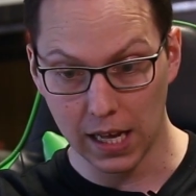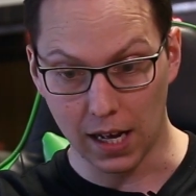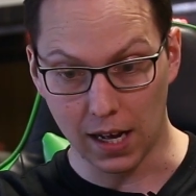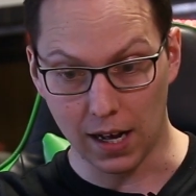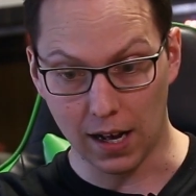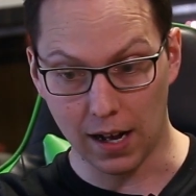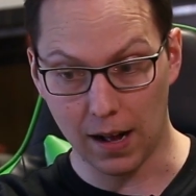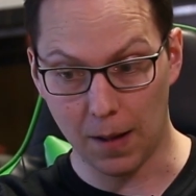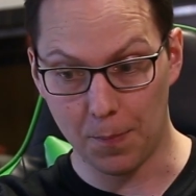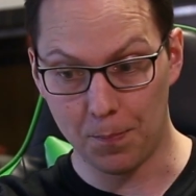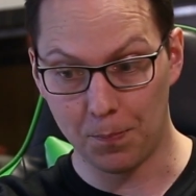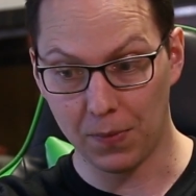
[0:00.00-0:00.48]

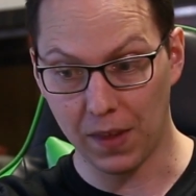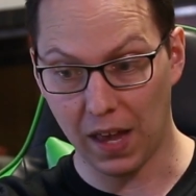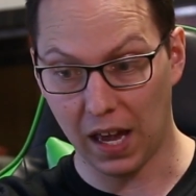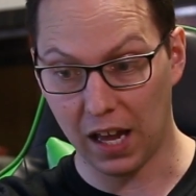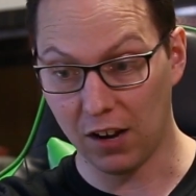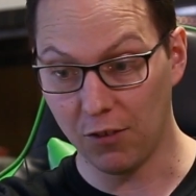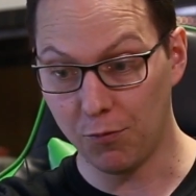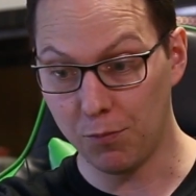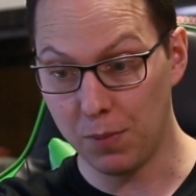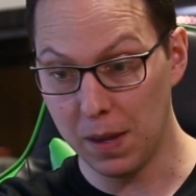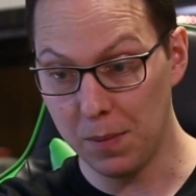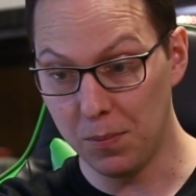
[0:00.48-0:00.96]

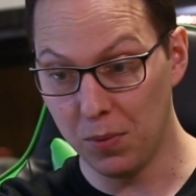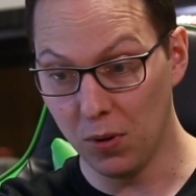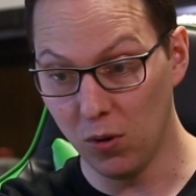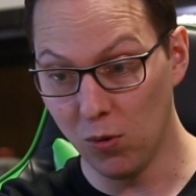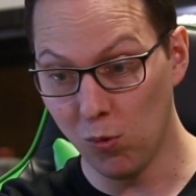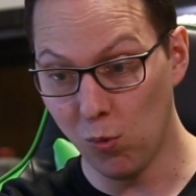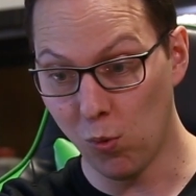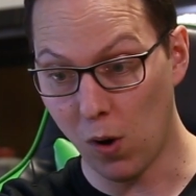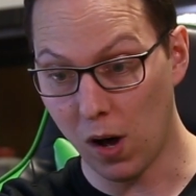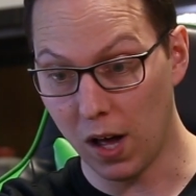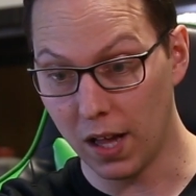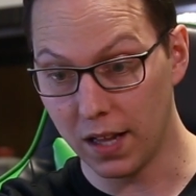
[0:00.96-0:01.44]
And if
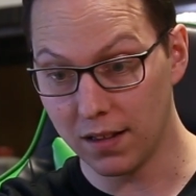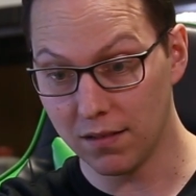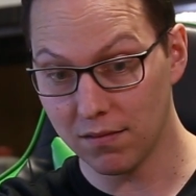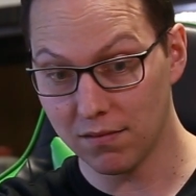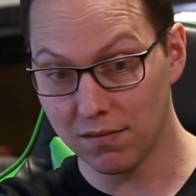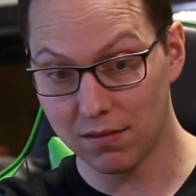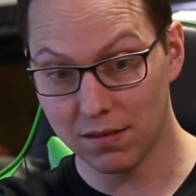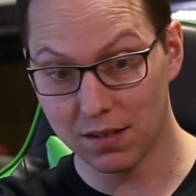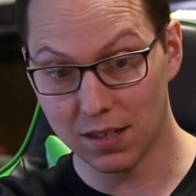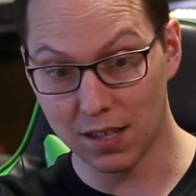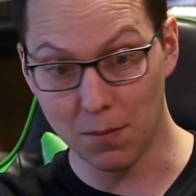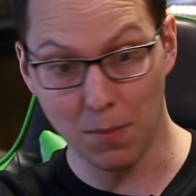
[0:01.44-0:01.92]
people want
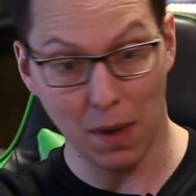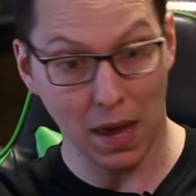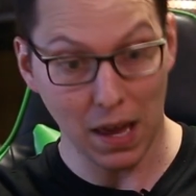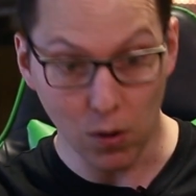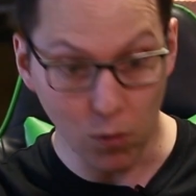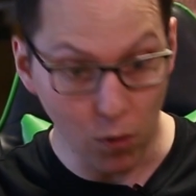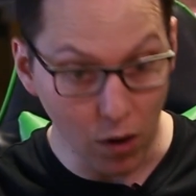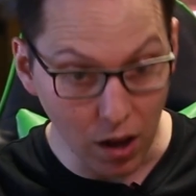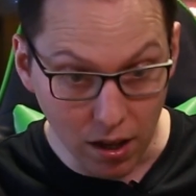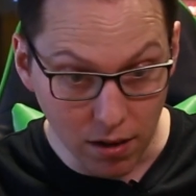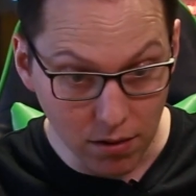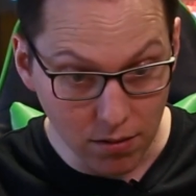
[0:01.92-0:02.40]
to
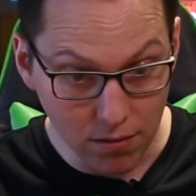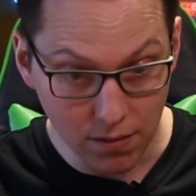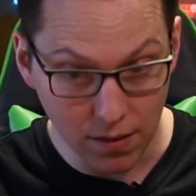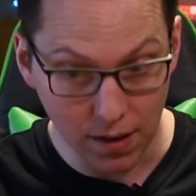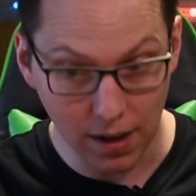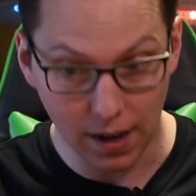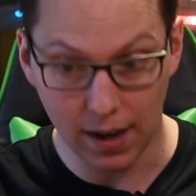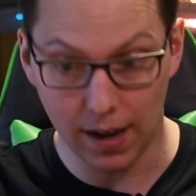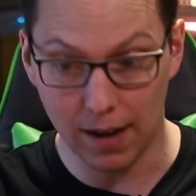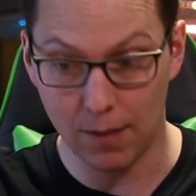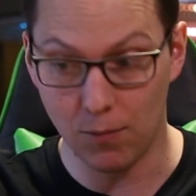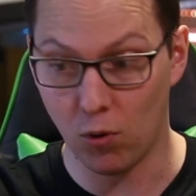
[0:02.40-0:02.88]
make one,
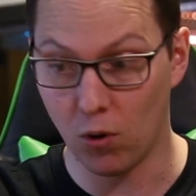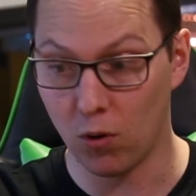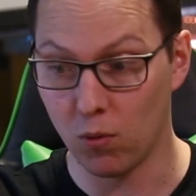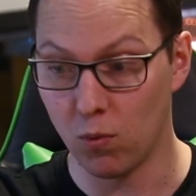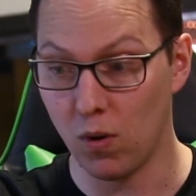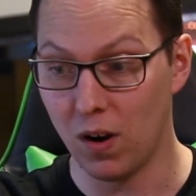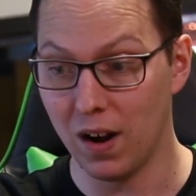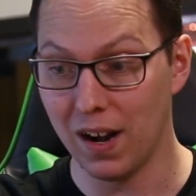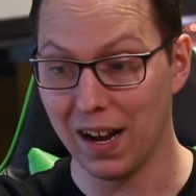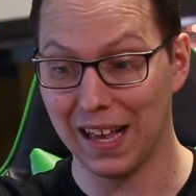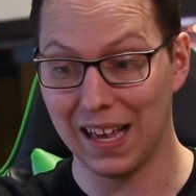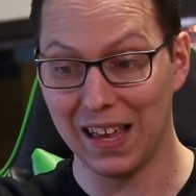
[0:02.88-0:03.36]
or
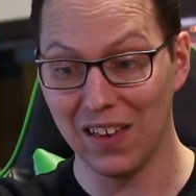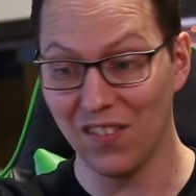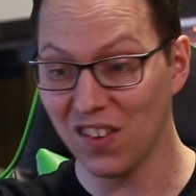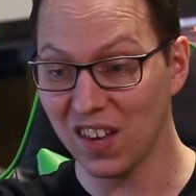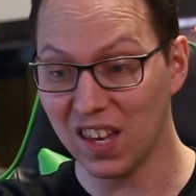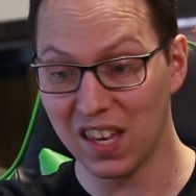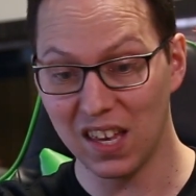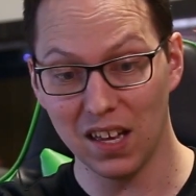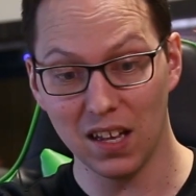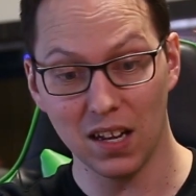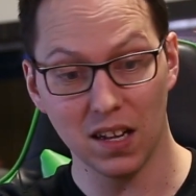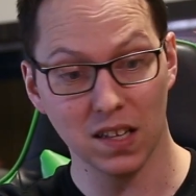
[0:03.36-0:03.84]
want to give a
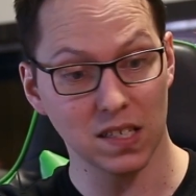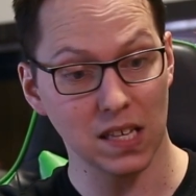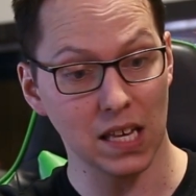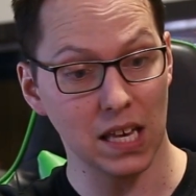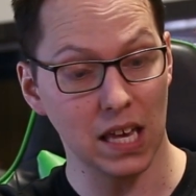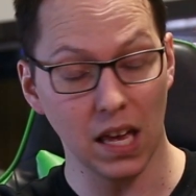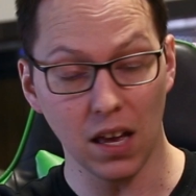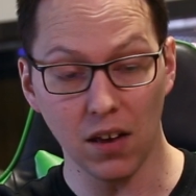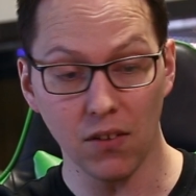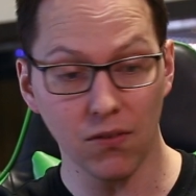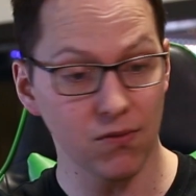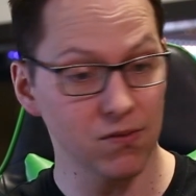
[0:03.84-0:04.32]
kit as a
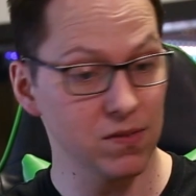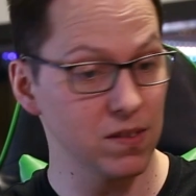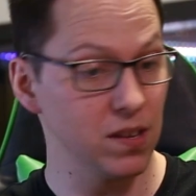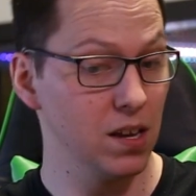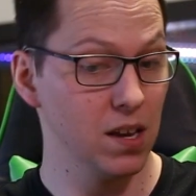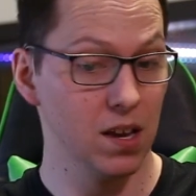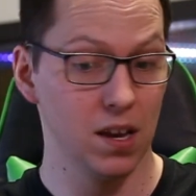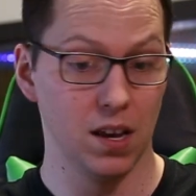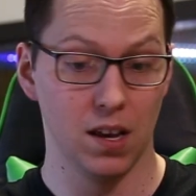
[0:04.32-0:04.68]
gift,